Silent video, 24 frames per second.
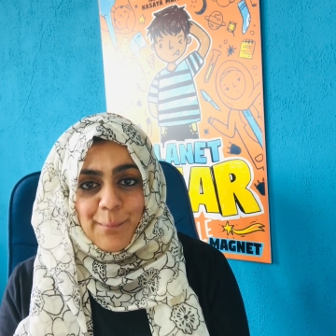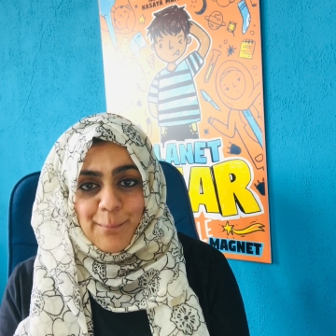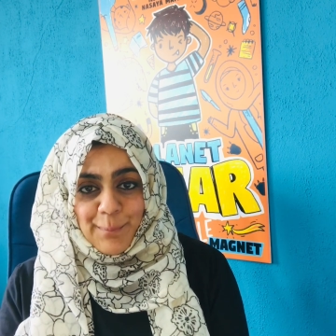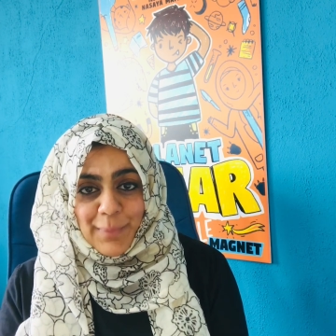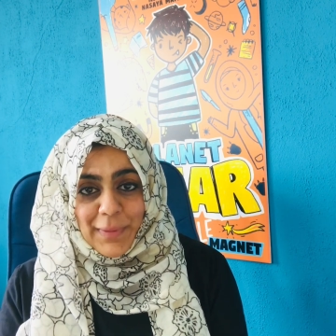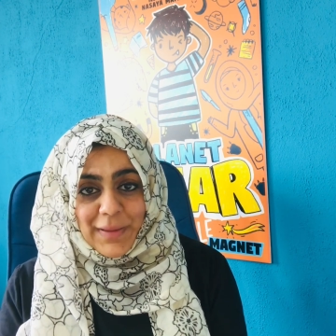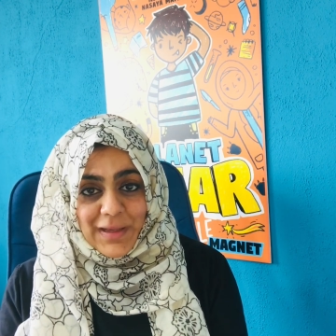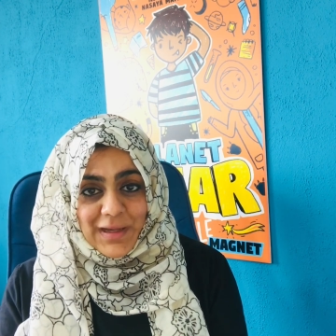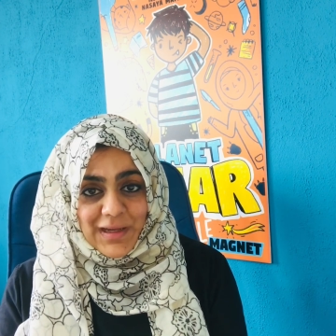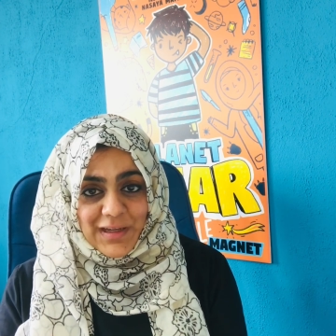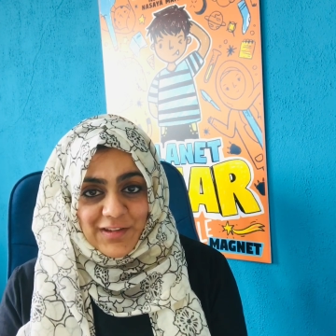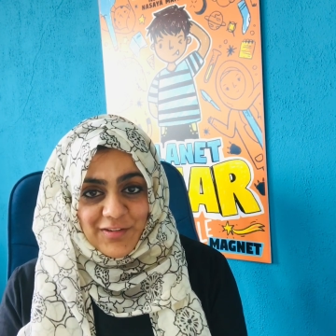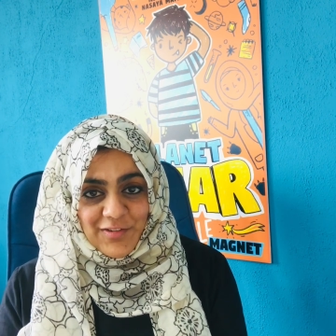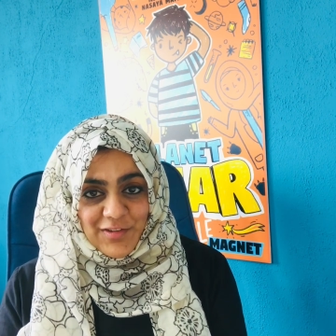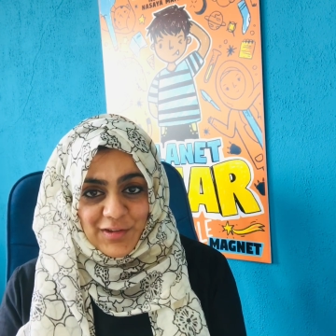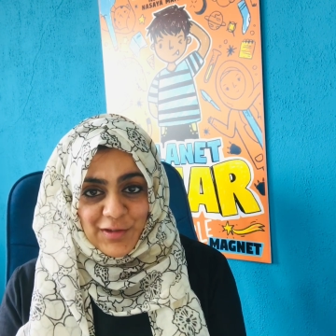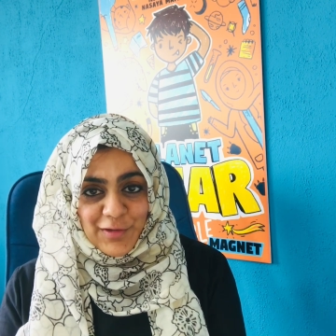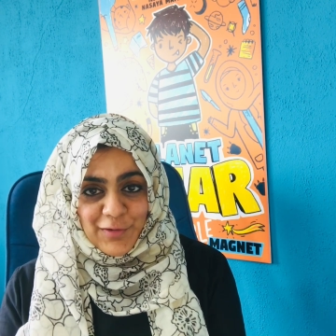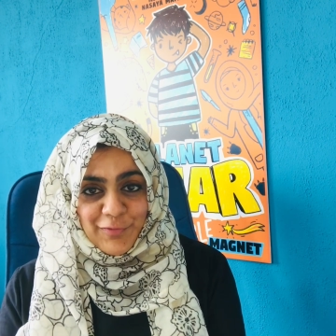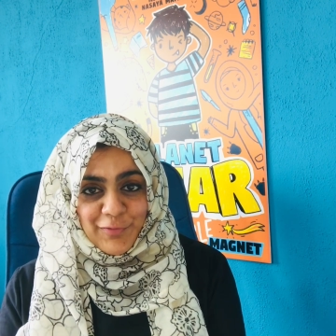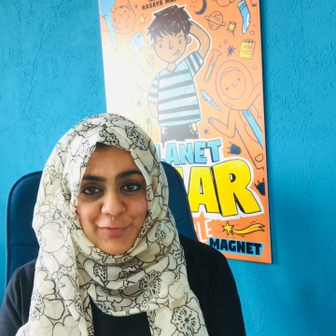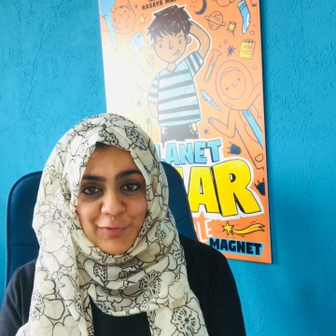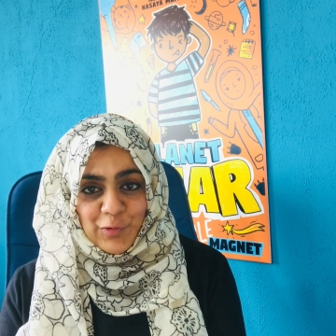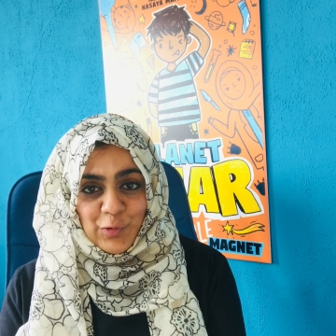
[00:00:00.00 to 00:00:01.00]
big
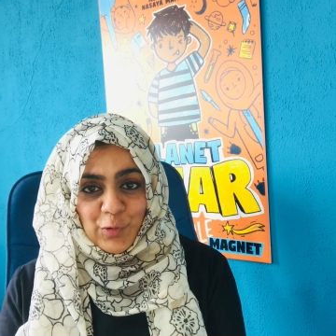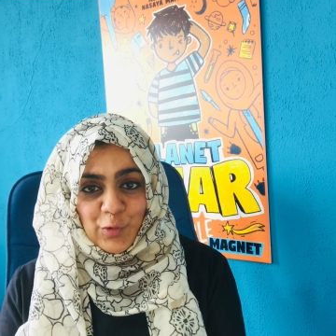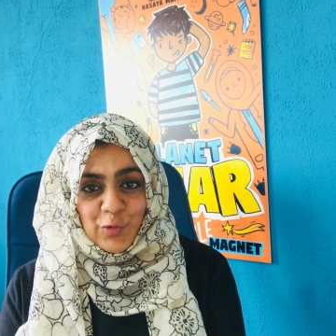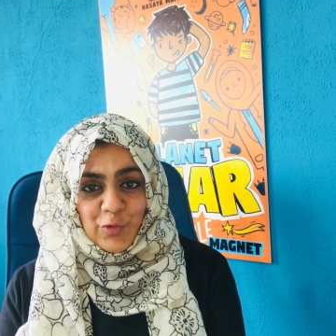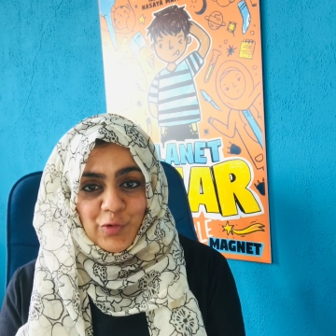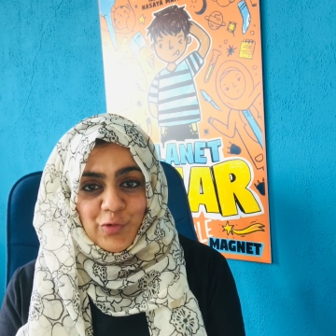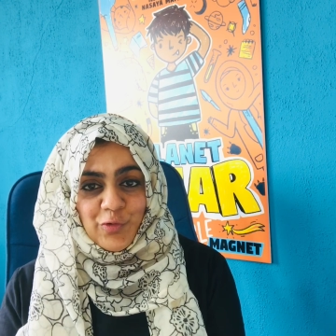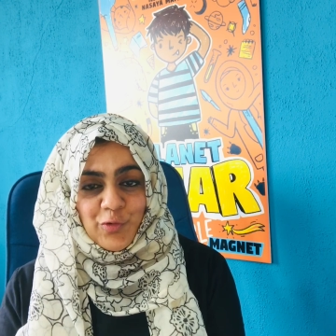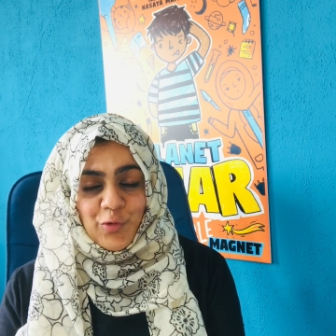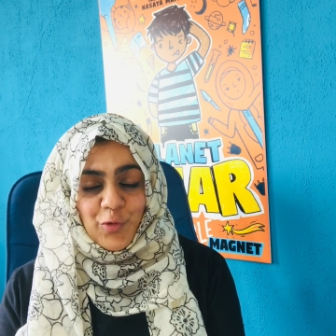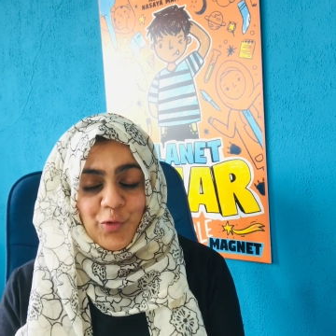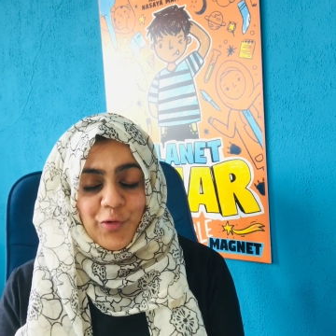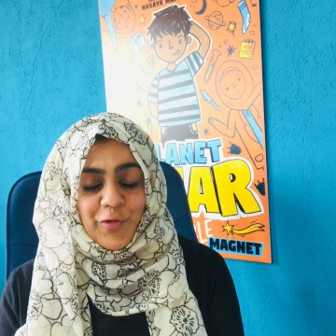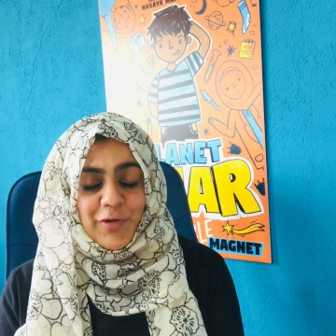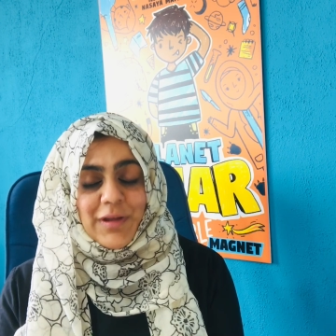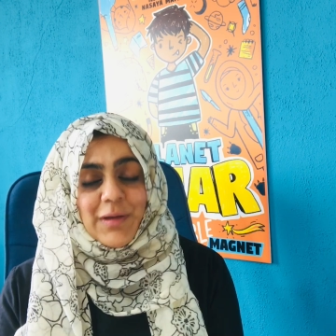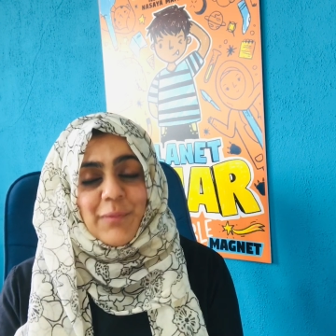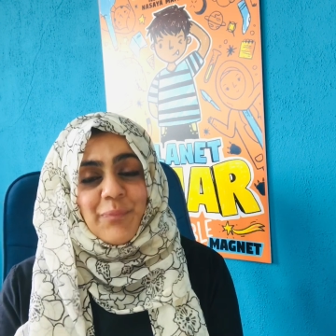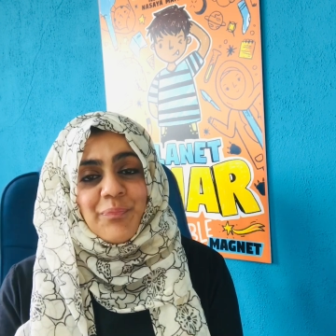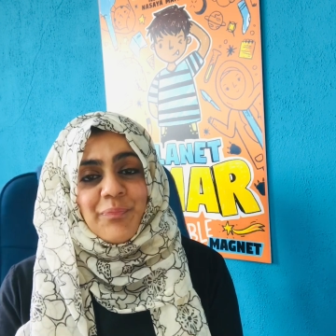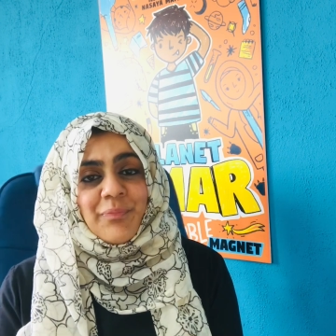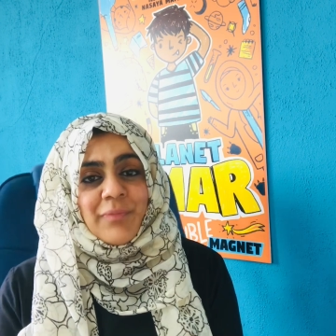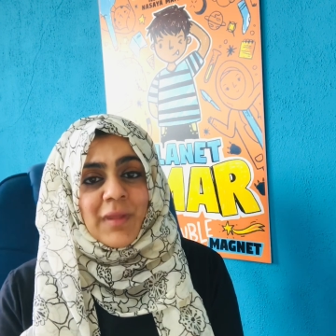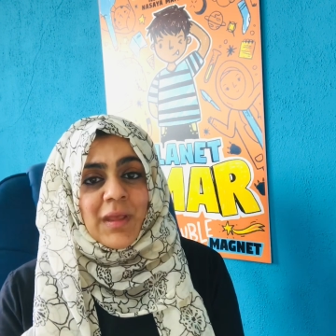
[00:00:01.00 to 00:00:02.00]
idea for your
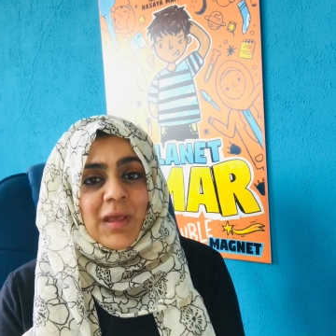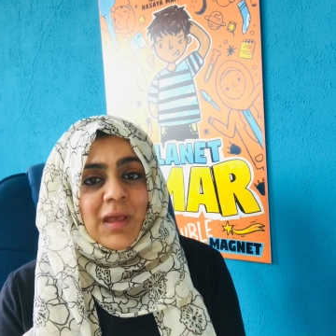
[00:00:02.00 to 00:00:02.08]
story